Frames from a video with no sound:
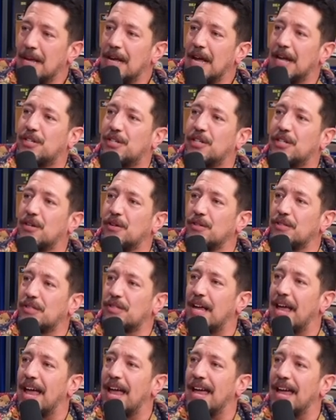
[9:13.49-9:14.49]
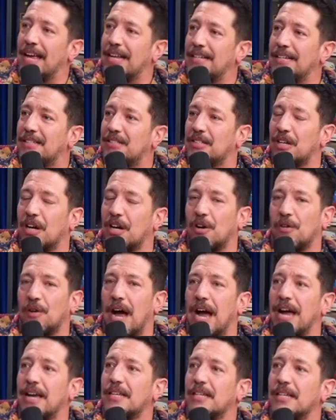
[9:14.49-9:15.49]
And she goes, and so
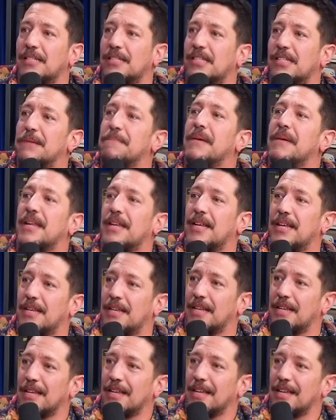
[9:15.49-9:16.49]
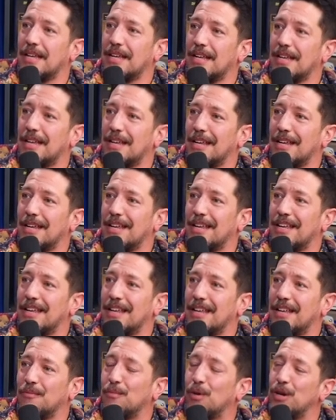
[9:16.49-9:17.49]
I submitted
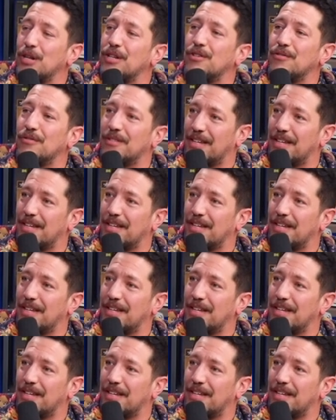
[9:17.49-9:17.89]
what you